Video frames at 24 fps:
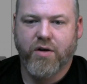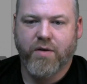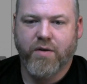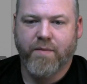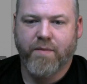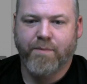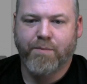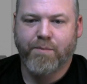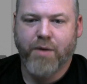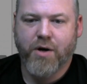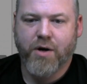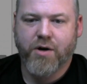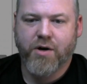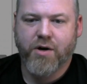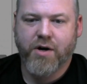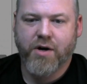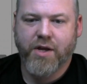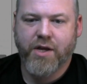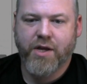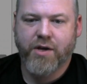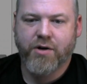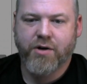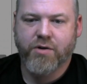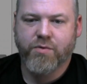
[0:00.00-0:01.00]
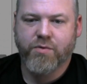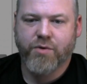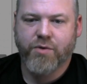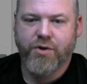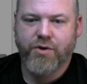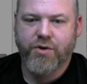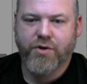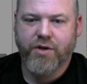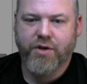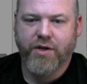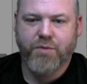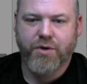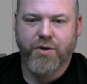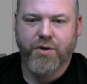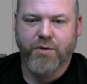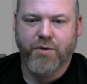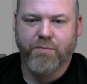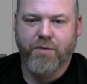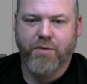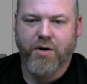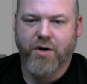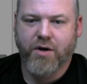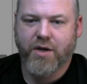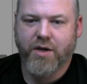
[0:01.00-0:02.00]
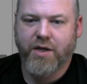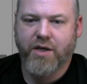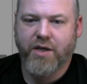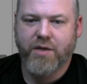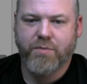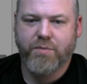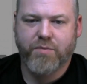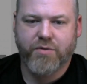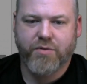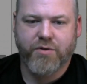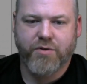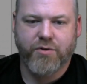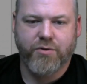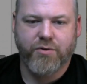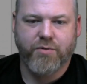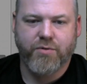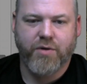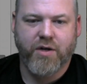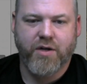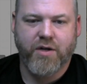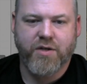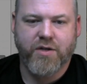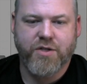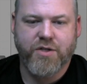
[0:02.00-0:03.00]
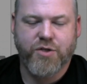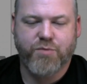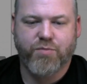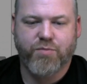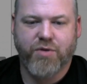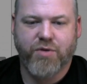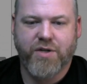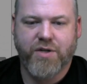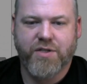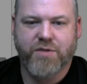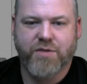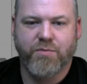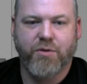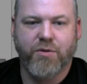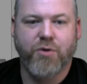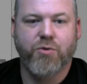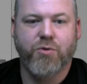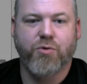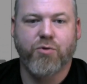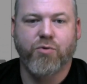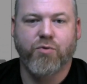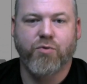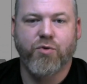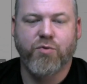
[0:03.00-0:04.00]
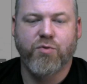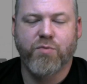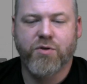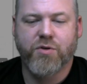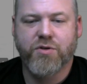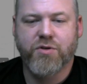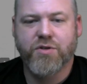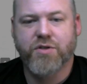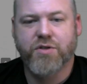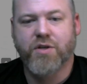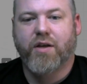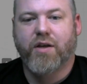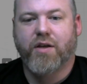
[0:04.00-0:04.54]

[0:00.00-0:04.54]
bar here where you can put your barkeep to spread some local rumors.